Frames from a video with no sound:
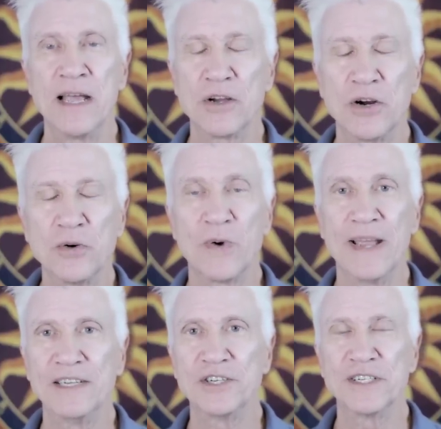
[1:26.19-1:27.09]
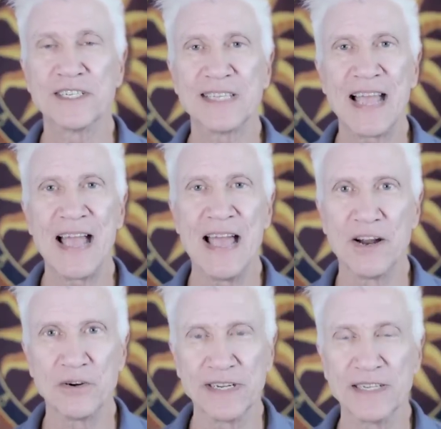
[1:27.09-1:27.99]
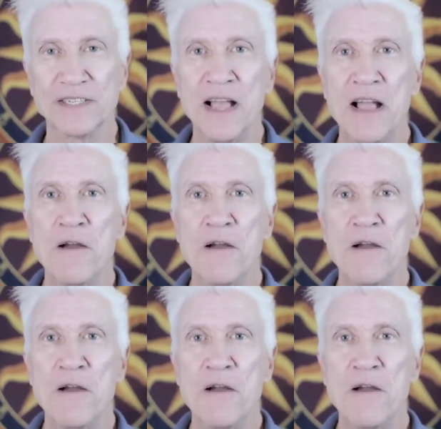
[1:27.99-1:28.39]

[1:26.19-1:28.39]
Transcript: courageous Aries.